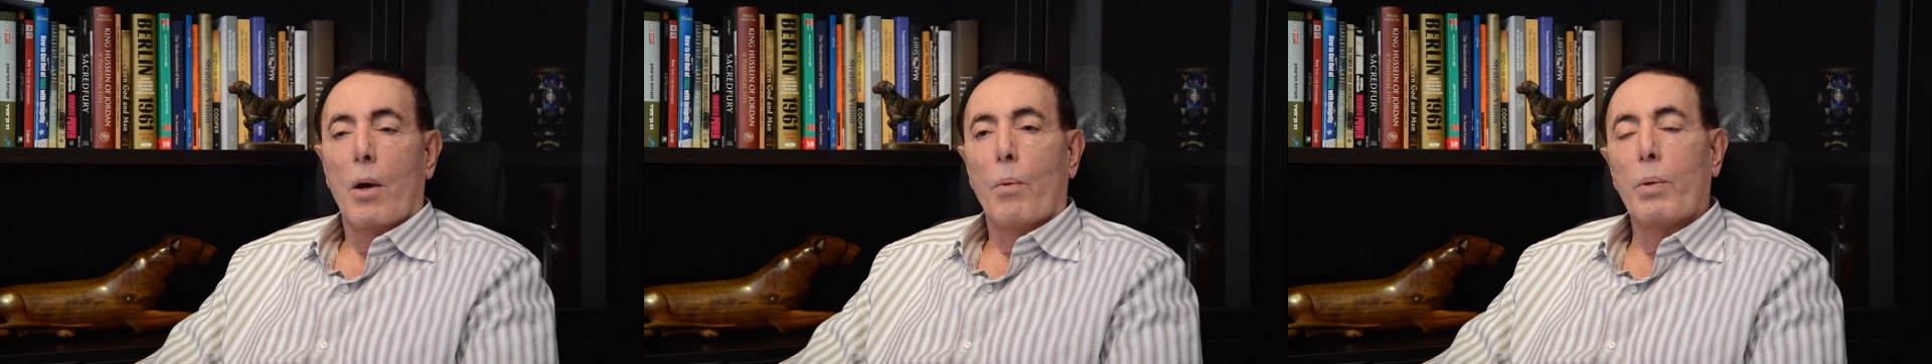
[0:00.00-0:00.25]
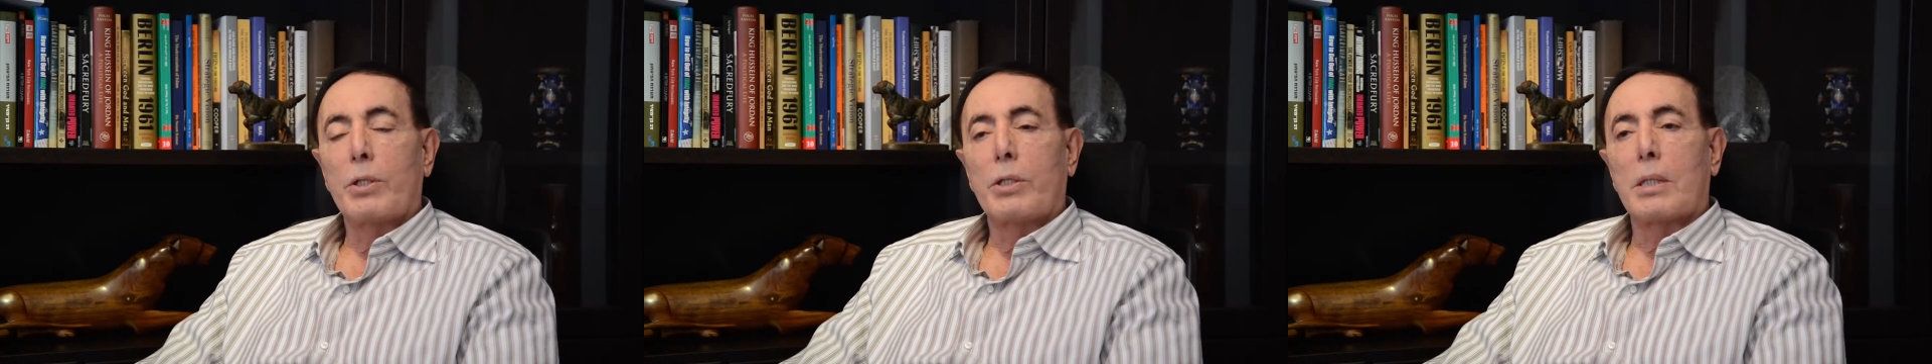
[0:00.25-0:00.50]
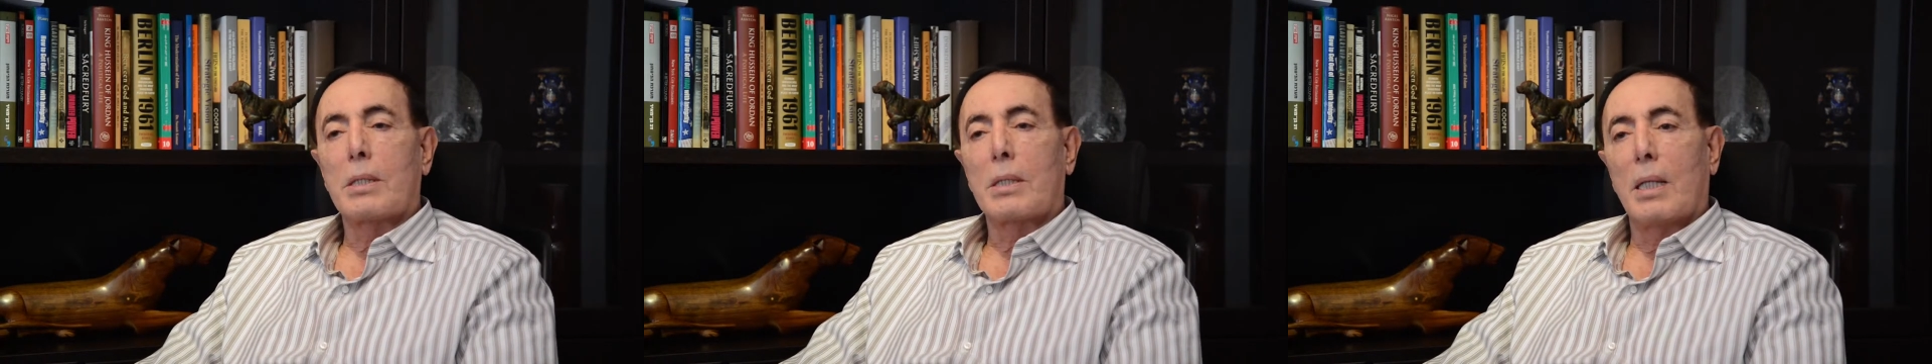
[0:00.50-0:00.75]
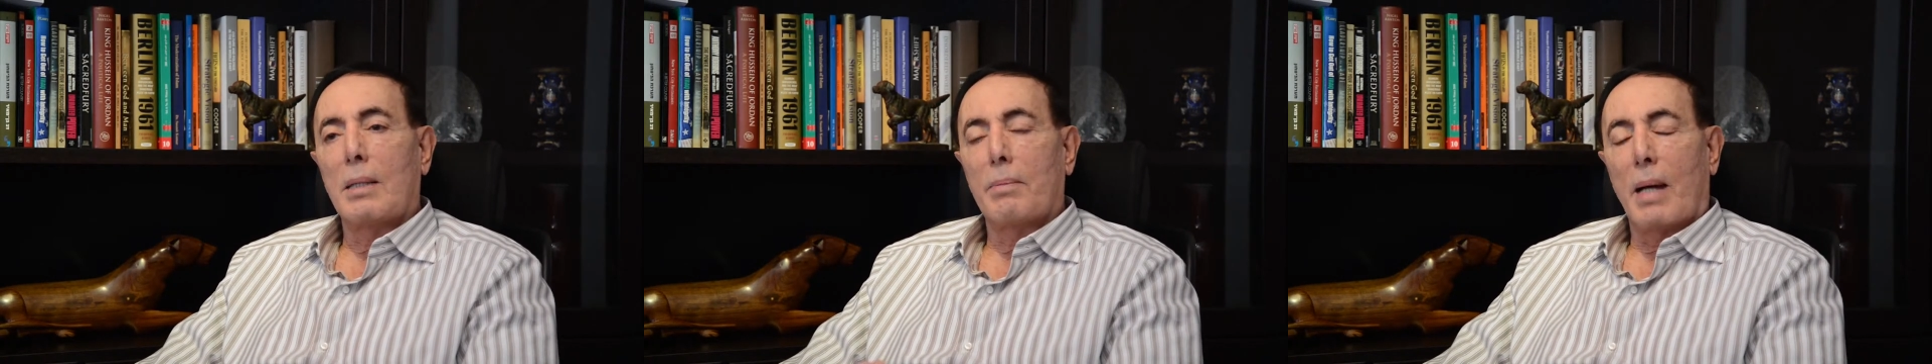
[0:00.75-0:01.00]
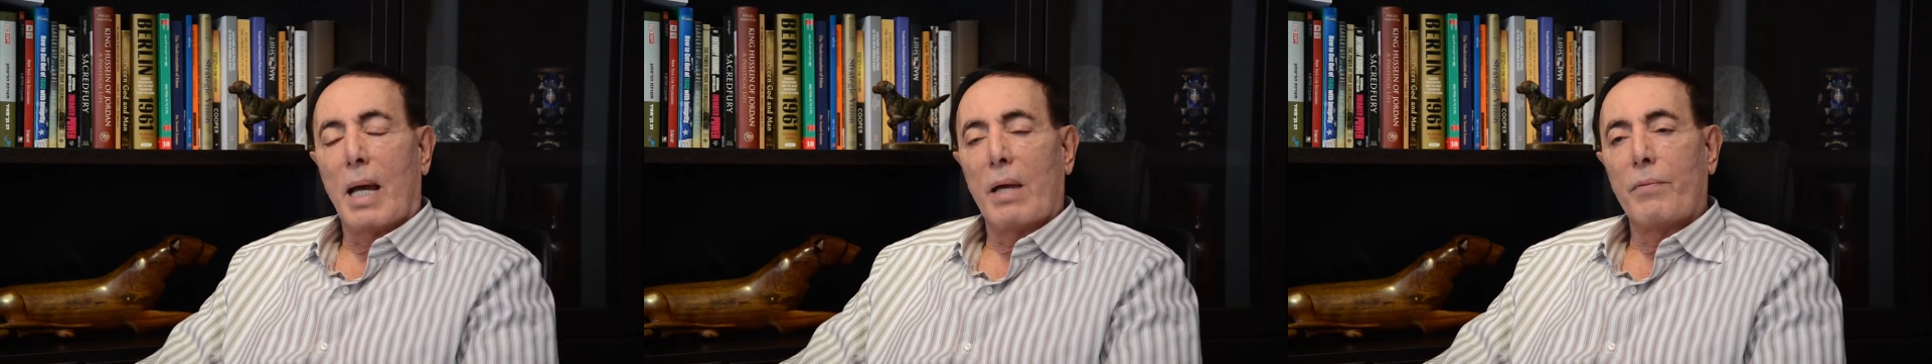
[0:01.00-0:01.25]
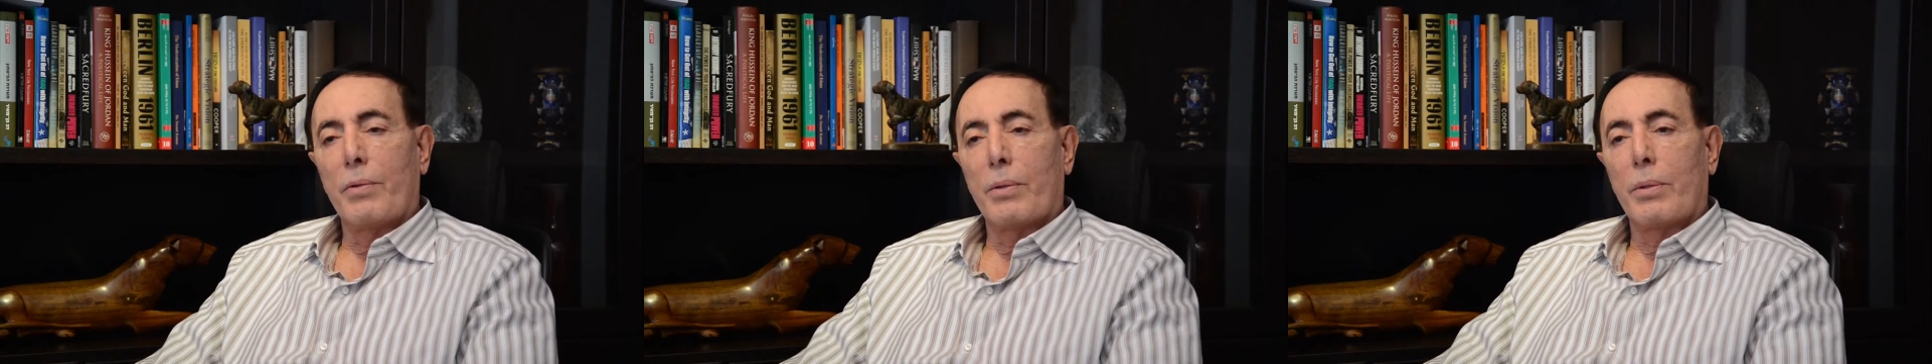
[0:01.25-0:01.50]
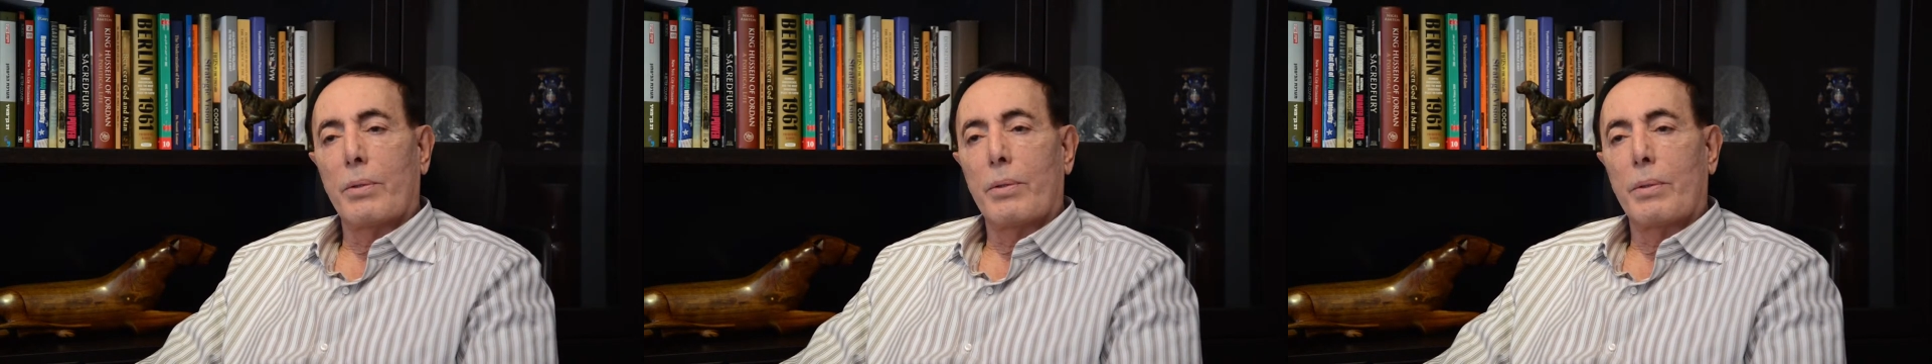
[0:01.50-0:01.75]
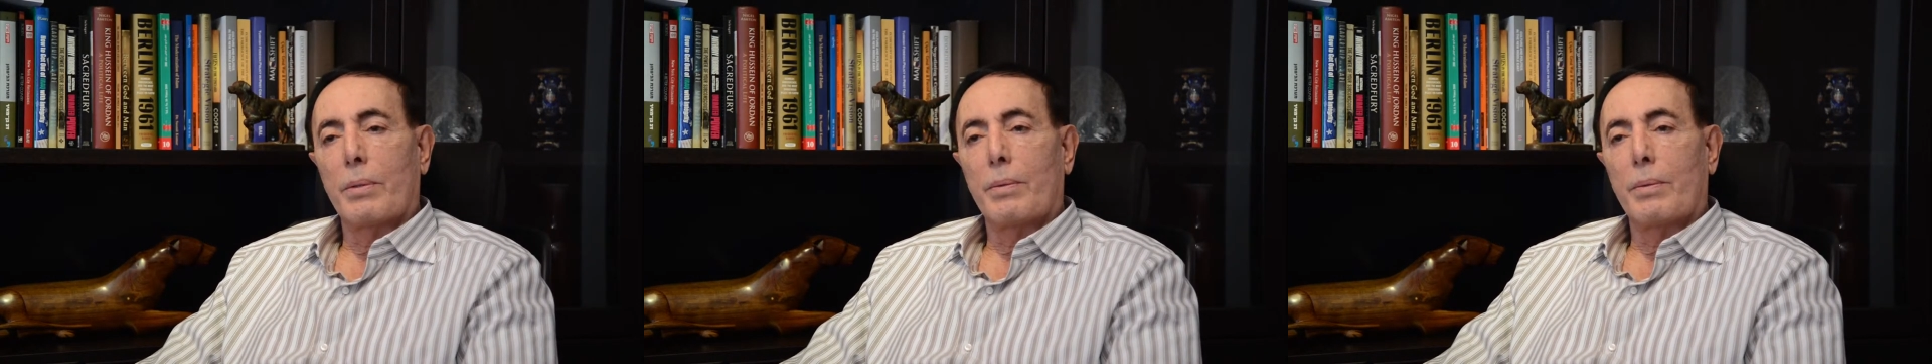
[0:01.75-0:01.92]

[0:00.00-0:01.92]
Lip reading: which is, in my view,